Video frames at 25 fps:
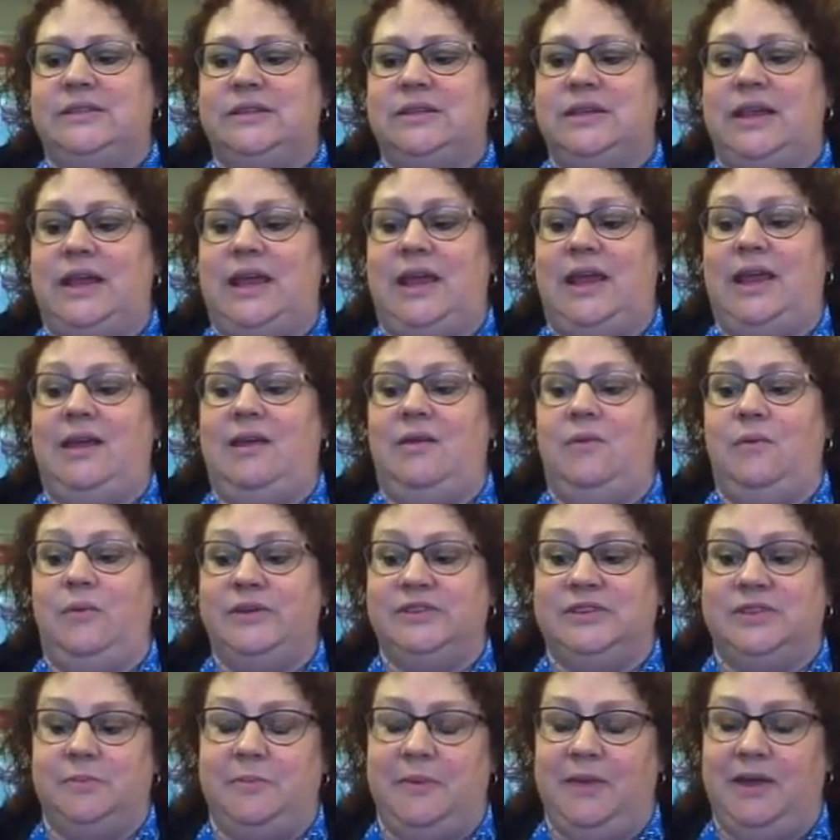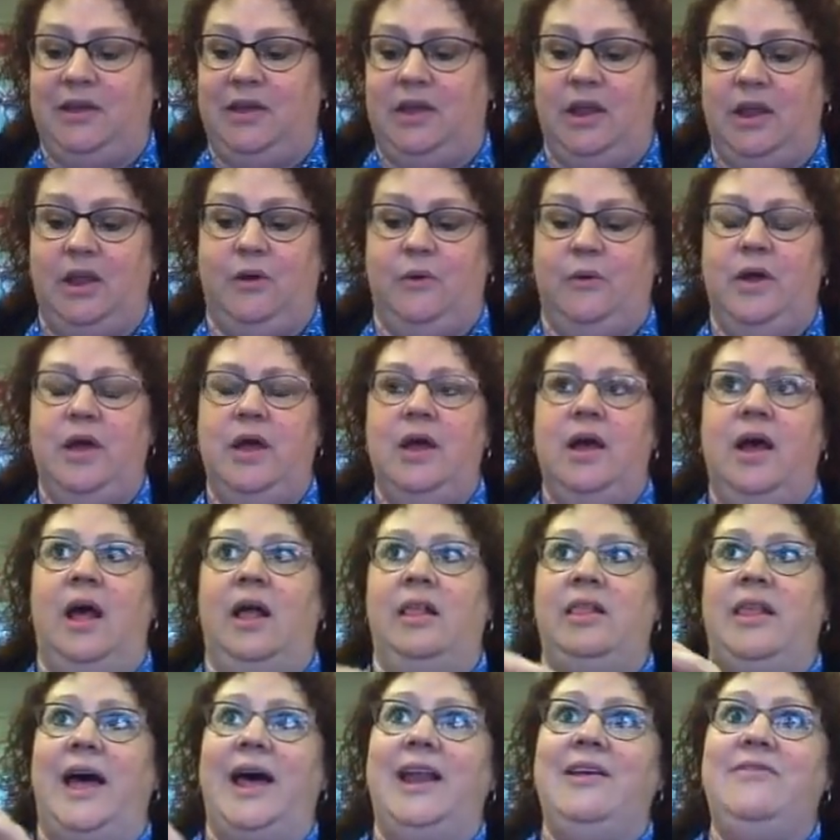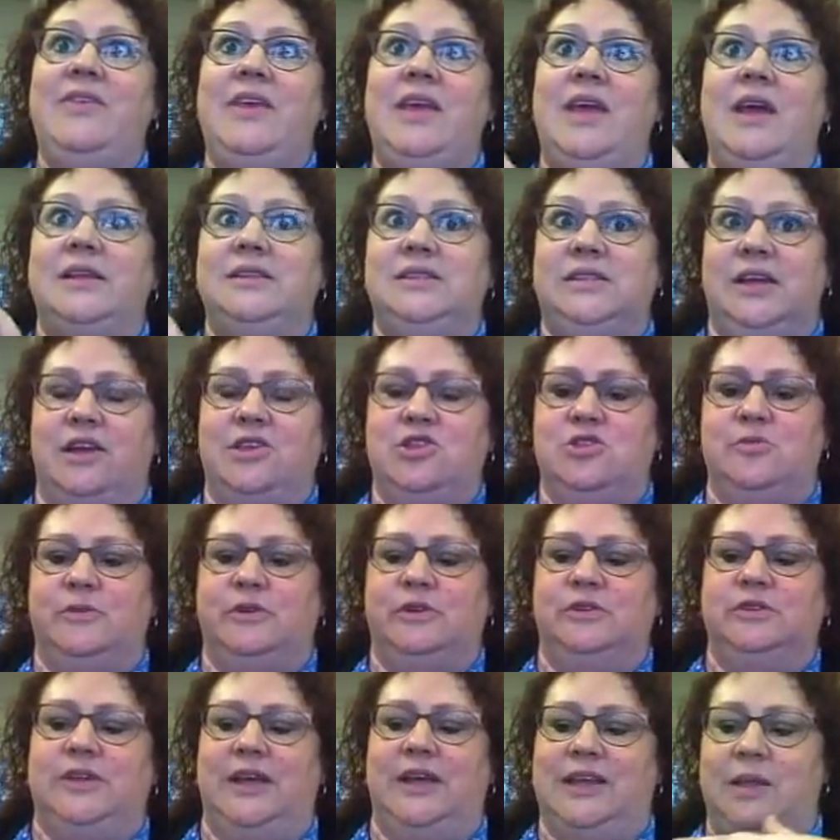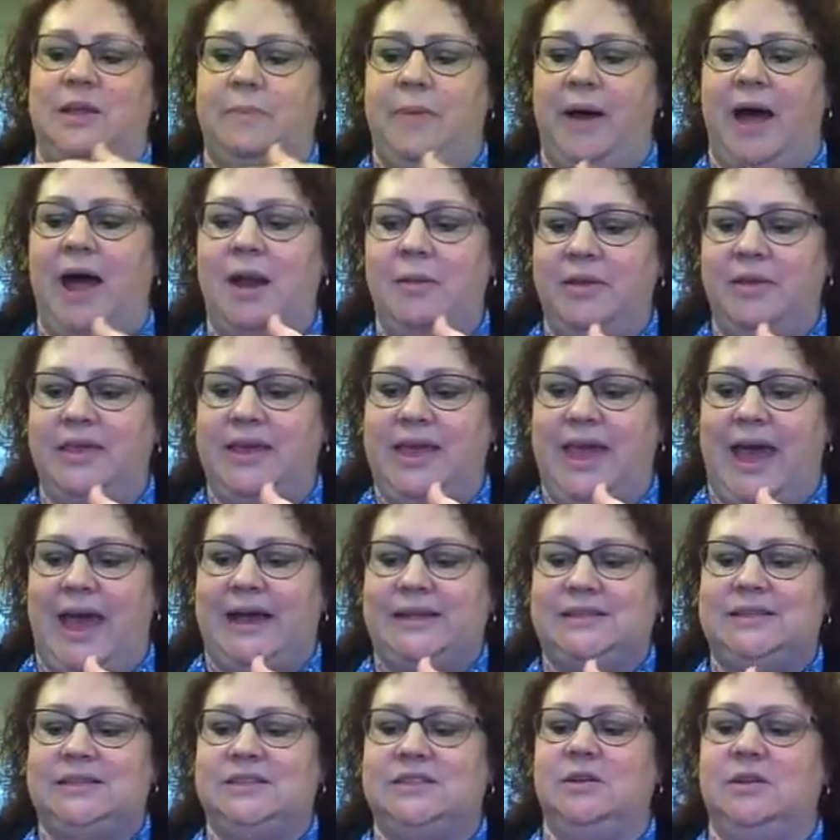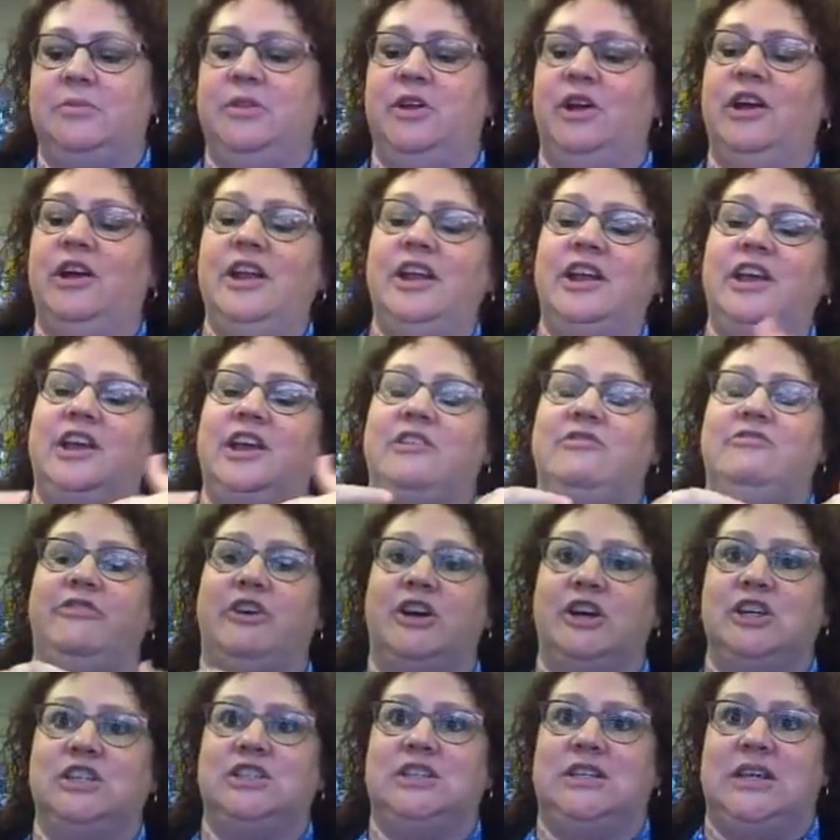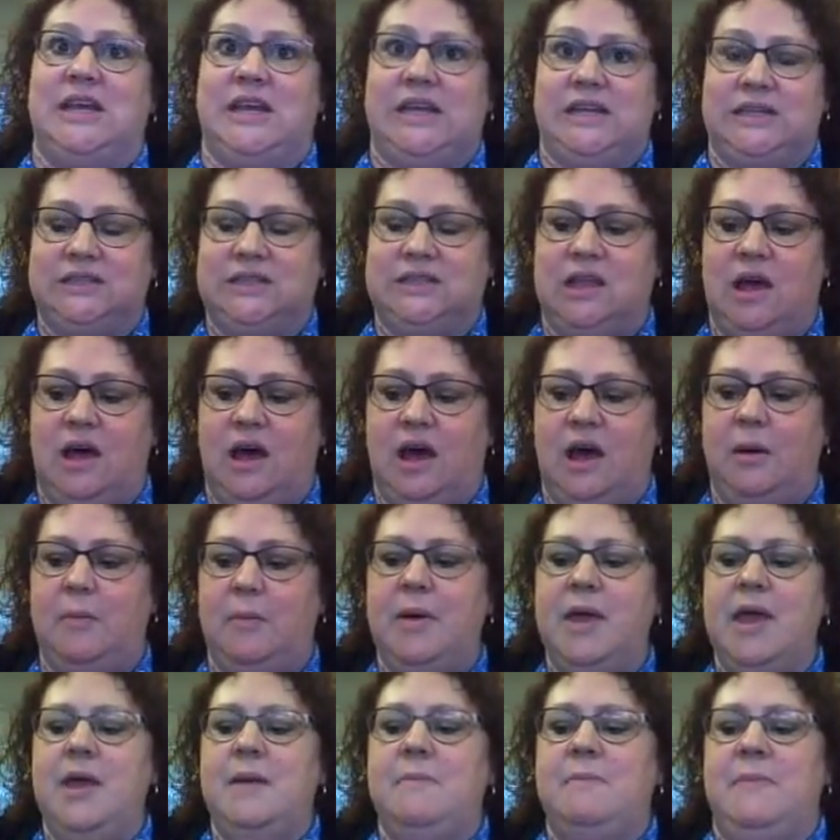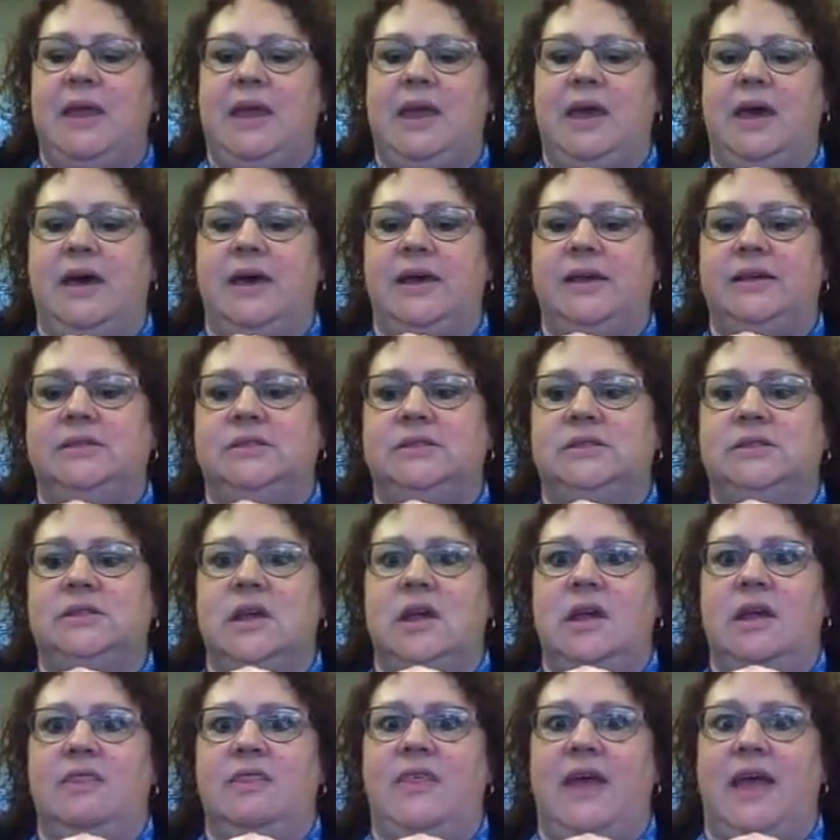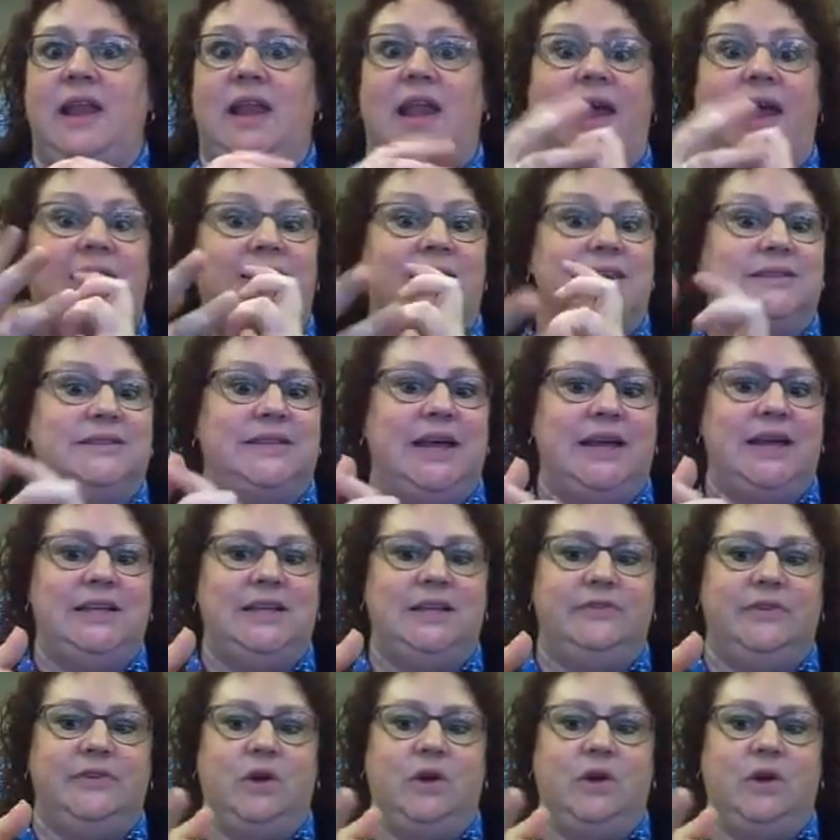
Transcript: he was a big, a lot of the untouchables, like the bottom of the caste system, they're going to convert to Islam because they like this idea of